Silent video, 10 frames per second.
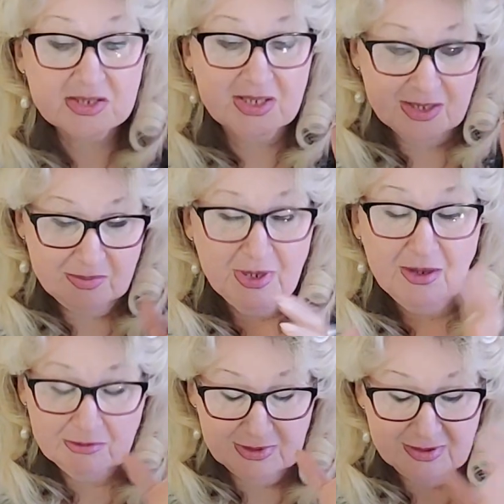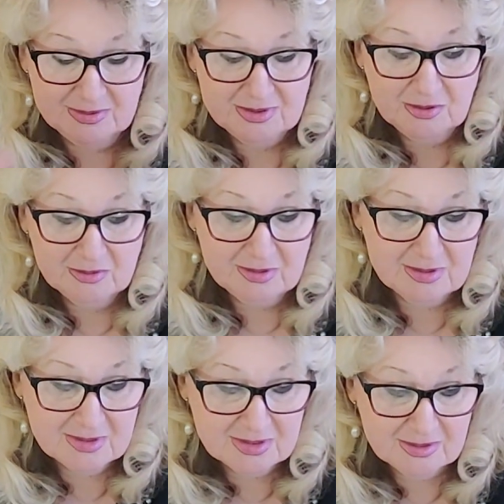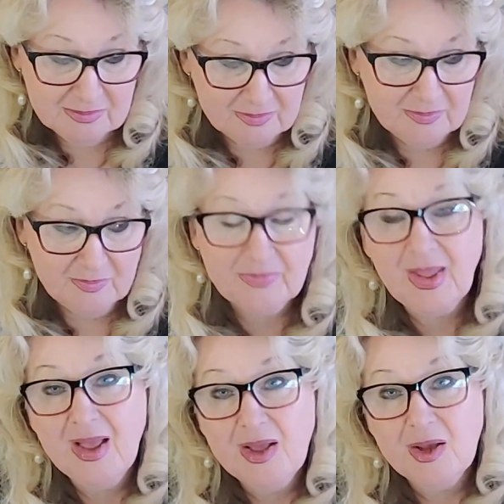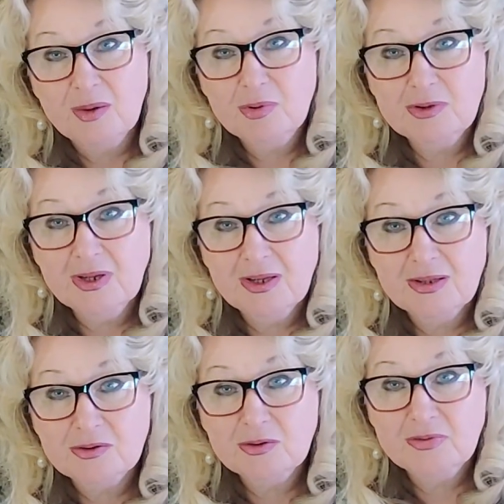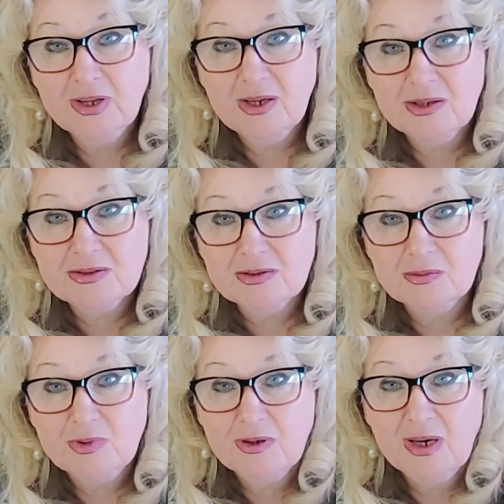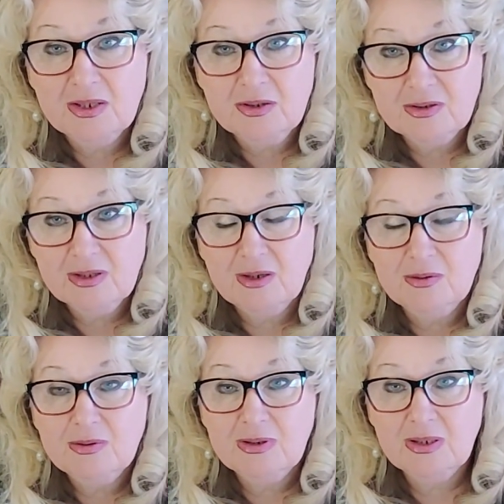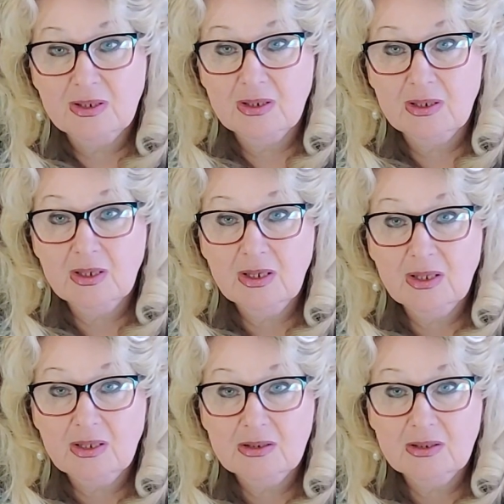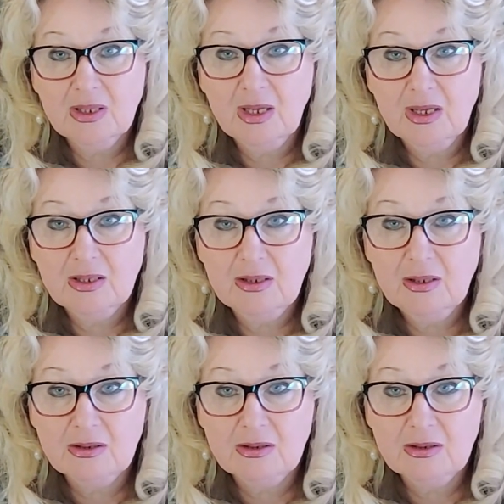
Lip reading: checked me out. So she put her 2 fingers or more, I don't know, and I